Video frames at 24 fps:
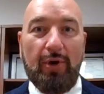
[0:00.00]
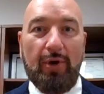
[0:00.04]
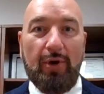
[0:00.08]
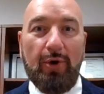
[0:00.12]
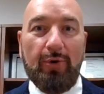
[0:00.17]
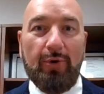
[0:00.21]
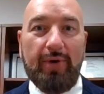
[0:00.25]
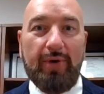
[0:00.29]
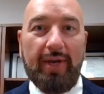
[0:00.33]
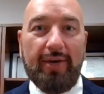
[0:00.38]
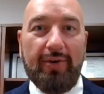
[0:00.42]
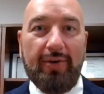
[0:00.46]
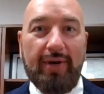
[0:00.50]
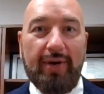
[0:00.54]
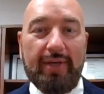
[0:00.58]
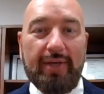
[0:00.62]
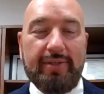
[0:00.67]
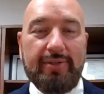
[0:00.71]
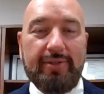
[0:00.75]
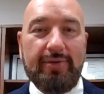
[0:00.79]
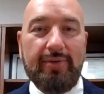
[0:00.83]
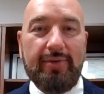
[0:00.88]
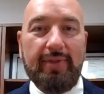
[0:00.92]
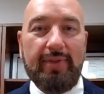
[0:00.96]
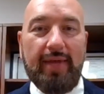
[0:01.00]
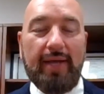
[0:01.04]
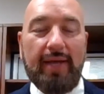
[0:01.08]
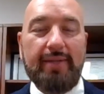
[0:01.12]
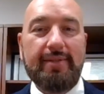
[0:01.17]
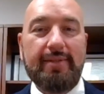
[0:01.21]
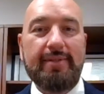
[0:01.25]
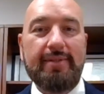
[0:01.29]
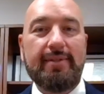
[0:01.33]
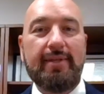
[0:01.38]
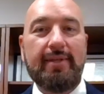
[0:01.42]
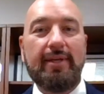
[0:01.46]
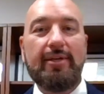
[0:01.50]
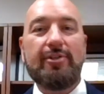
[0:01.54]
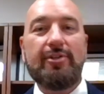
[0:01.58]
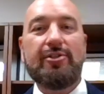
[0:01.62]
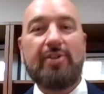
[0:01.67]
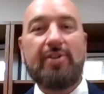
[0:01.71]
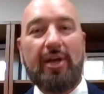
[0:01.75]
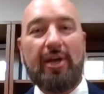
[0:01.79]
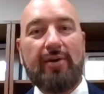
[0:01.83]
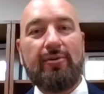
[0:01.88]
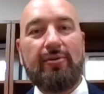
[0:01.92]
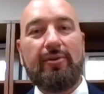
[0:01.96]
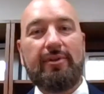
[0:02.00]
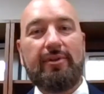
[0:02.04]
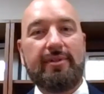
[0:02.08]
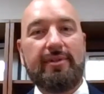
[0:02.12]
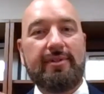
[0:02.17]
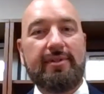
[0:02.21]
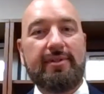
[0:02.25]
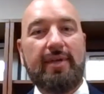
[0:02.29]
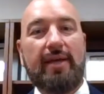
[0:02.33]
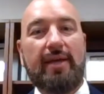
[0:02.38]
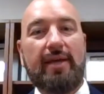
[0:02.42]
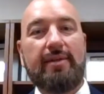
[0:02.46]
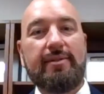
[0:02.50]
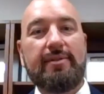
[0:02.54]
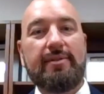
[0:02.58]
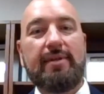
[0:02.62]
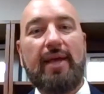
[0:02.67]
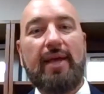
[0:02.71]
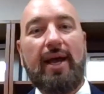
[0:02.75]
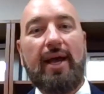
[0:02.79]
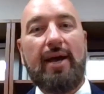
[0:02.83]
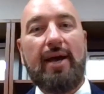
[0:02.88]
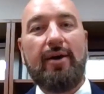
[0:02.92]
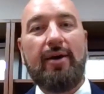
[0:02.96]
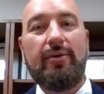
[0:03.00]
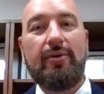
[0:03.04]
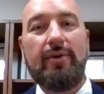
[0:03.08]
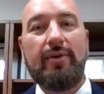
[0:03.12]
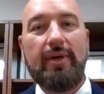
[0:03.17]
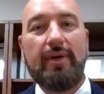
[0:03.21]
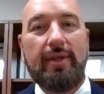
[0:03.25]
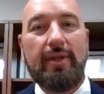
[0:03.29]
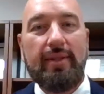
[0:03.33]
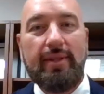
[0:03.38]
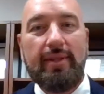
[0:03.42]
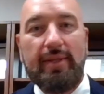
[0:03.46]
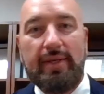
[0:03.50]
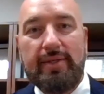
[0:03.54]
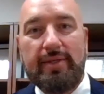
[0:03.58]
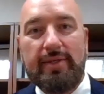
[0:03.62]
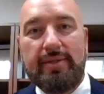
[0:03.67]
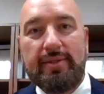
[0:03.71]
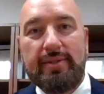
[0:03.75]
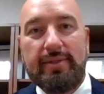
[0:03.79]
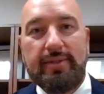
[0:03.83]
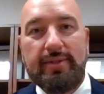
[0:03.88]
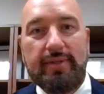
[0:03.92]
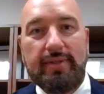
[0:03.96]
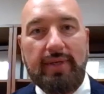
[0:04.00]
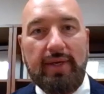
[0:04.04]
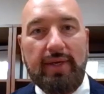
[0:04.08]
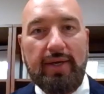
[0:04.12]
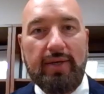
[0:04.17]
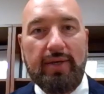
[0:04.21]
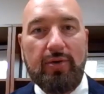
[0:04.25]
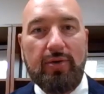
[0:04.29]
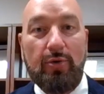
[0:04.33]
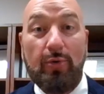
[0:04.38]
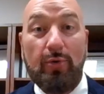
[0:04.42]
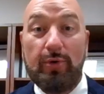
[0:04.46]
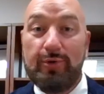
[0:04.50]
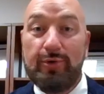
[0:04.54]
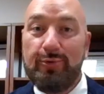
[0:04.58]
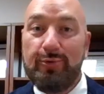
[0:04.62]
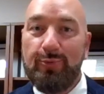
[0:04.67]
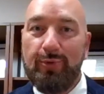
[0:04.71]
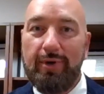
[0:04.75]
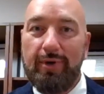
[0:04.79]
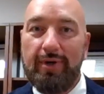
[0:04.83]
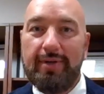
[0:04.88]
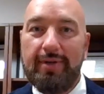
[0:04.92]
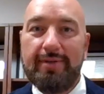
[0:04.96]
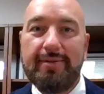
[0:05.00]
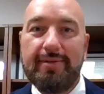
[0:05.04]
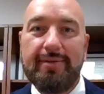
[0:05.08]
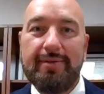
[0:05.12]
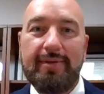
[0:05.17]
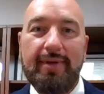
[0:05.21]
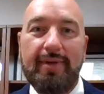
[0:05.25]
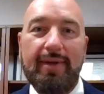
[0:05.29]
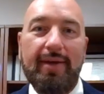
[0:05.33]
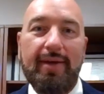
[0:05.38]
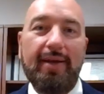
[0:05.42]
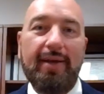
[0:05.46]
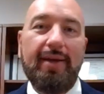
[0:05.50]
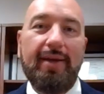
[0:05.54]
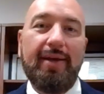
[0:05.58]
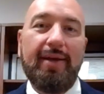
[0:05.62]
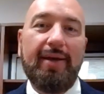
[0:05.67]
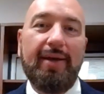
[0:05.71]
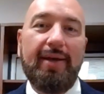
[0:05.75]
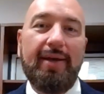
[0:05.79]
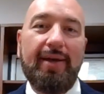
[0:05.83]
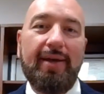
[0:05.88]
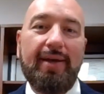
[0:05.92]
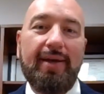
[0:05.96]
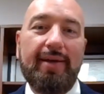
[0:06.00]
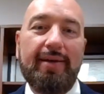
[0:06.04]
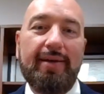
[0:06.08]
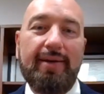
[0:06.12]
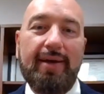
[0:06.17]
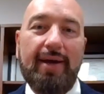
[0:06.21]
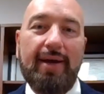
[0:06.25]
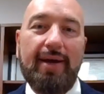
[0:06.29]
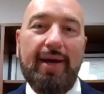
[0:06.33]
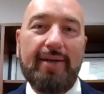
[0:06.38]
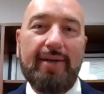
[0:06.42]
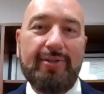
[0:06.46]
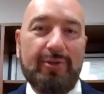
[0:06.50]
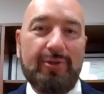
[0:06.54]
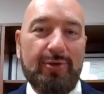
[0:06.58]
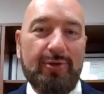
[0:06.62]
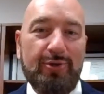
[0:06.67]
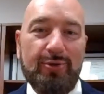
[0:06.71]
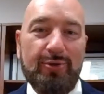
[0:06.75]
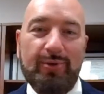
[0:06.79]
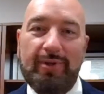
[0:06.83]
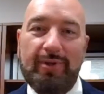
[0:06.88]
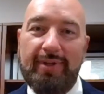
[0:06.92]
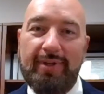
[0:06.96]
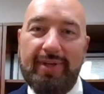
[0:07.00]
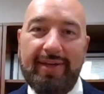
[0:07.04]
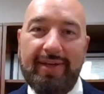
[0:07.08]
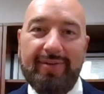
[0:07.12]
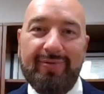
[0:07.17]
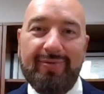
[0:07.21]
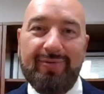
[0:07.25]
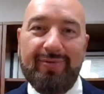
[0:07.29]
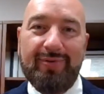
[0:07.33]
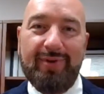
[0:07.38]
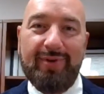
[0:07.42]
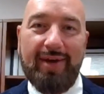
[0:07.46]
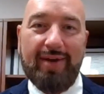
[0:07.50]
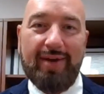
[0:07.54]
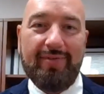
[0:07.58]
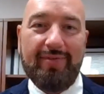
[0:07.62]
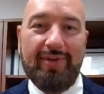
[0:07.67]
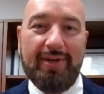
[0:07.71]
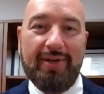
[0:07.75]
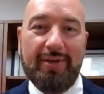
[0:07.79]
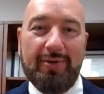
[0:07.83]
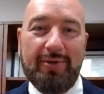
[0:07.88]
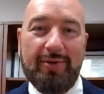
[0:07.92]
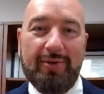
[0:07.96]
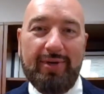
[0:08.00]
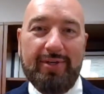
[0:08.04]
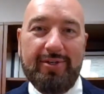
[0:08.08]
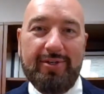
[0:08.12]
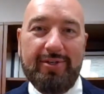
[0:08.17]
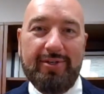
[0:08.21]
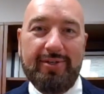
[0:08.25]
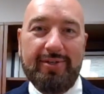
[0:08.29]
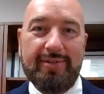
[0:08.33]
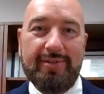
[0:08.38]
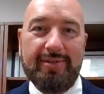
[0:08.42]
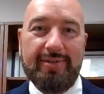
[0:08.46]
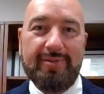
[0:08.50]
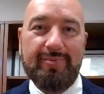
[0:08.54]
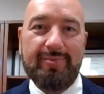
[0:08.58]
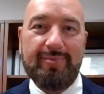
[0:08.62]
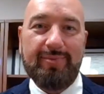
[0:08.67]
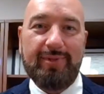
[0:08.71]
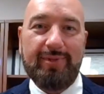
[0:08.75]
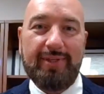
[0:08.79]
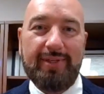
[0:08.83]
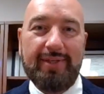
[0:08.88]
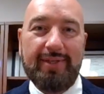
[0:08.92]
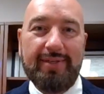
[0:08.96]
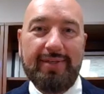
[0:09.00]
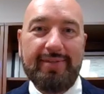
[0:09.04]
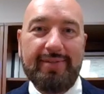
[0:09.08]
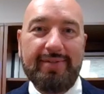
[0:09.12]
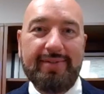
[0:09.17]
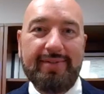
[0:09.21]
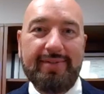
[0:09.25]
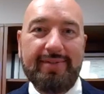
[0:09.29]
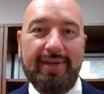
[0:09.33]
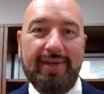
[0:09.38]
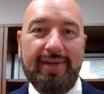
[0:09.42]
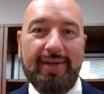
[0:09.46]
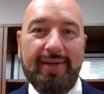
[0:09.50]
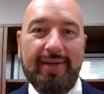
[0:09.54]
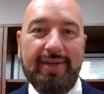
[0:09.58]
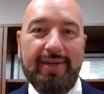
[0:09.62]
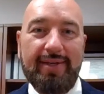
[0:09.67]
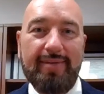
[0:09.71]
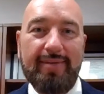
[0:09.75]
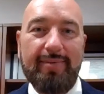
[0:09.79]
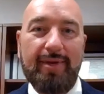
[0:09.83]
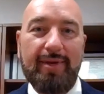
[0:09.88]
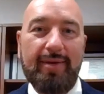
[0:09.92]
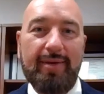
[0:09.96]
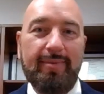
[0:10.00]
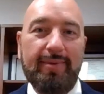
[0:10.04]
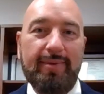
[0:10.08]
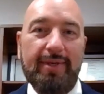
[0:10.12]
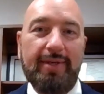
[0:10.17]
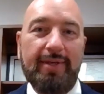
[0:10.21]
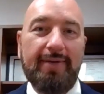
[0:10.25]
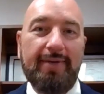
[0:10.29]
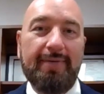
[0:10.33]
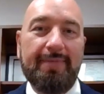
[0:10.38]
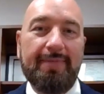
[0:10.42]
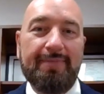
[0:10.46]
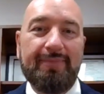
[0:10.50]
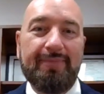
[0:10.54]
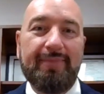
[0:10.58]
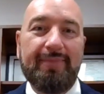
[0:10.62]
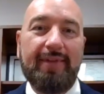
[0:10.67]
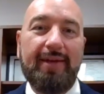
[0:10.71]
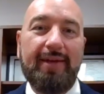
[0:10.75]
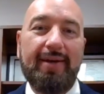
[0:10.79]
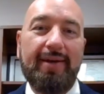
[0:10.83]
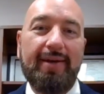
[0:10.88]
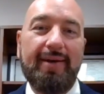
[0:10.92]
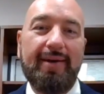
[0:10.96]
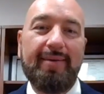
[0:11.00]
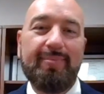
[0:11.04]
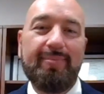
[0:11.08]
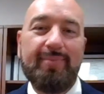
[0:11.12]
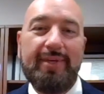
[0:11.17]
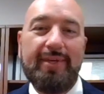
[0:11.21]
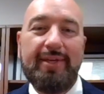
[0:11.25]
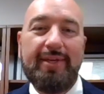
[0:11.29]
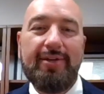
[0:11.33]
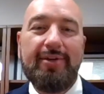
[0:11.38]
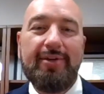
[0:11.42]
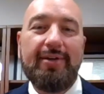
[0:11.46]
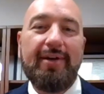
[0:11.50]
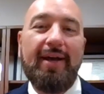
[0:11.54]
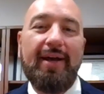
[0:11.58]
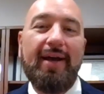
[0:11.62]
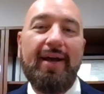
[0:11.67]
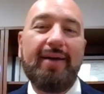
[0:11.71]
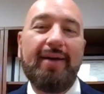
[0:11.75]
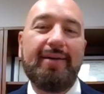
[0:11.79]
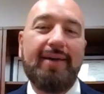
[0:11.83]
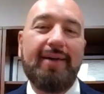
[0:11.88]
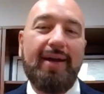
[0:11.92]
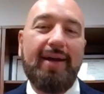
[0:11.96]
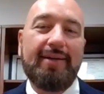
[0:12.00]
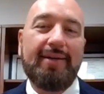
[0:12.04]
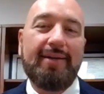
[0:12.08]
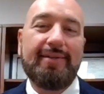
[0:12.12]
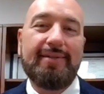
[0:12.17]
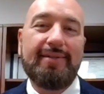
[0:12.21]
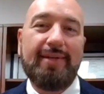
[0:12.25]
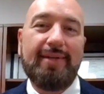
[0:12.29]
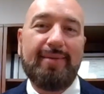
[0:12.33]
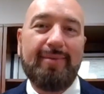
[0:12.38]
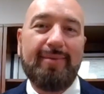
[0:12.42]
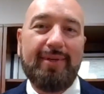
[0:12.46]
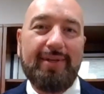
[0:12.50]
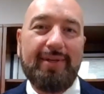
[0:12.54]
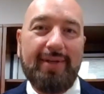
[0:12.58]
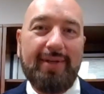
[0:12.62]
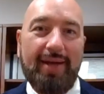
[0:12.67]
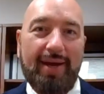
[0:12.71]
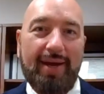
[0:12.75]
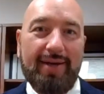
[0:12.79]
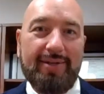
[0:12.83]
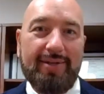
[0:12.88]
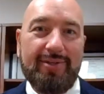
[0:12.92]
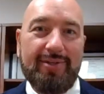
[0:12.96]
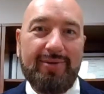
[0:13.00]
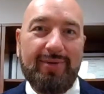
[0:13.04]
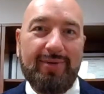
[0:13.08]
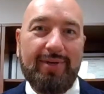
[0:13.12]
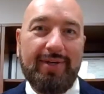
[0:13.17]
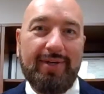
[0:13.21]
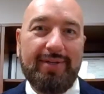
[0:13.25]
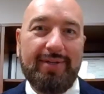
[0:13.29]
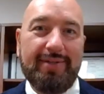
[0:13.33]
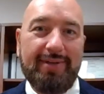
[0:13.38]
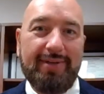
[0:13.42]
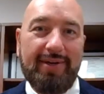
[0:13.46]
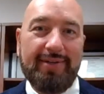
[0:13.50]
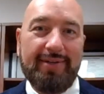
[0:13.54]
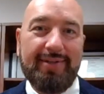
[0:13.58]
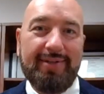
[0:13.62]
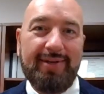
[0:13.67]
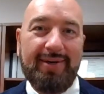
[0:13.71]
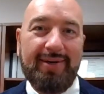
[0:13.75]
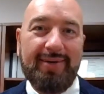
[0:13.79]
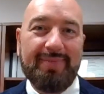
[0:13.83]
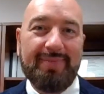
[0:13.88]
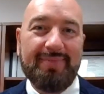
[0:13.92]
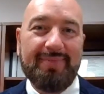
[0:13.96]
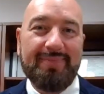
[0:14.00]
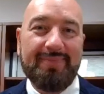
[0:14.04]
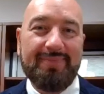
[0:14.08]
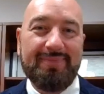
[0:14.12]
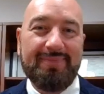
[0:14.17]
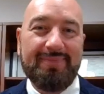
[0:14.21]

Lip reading: Okay, great. So that's in a general sense how this course works. And as usual, if you have any questions, please email me, peter@academicactuary.com.